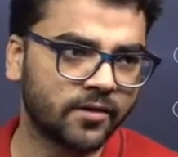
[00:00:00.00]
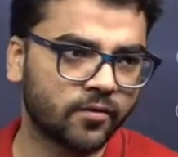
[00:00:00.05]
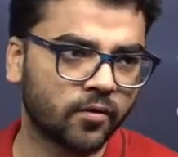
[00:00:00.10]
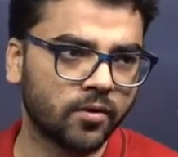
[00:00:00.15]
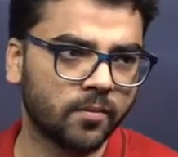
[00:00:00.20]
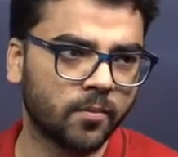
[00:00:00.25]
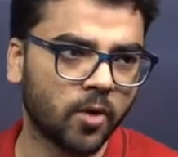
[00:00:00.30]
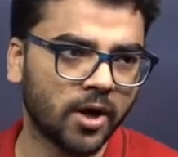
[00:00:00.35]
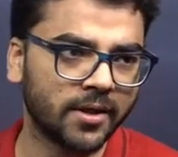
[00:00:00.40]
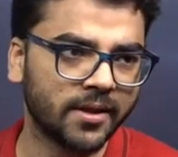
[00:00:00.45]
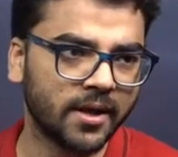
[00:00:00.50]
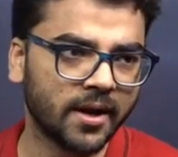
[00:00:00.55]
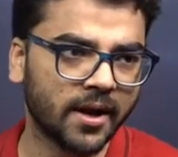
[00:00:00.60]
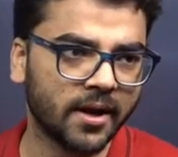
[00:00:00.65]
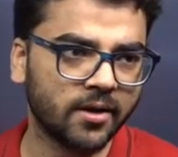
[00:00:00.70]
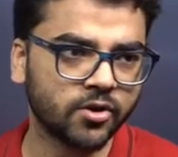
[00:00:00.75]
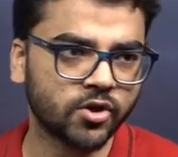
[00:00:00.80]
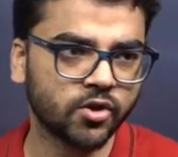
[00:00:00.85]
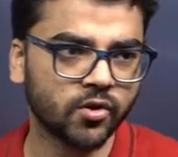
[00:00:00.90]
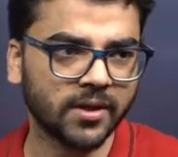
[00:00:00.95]
don't bother.
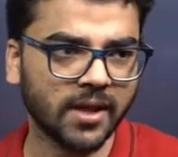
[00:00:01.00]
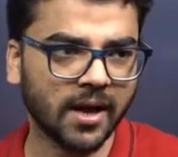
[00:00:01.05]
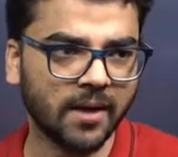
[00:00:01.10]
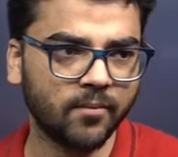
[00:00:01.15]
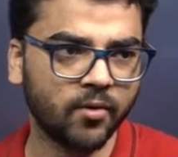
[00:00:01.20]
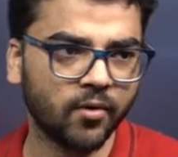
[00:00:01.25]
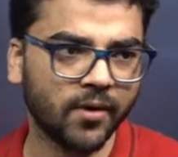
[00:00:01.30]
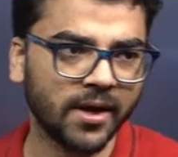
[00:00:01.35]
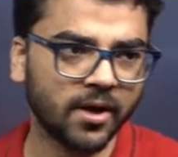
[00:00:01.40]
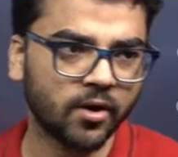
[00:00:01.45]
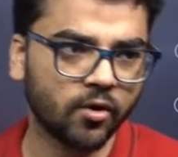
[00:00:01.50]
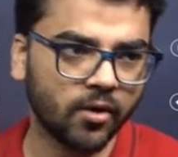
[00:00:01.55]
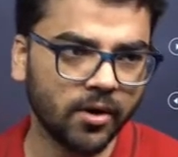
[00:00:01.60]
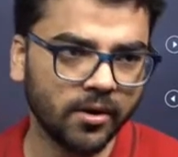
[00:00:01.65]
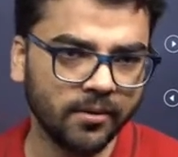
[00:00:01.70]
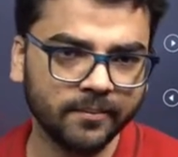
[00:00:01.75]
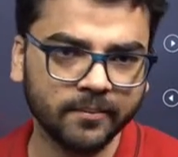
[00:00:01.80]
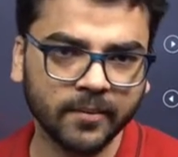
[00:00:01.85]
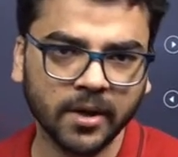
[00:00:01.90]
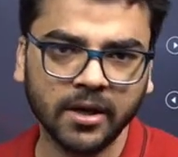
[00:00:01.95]
Hello Shweta, I'm doing good.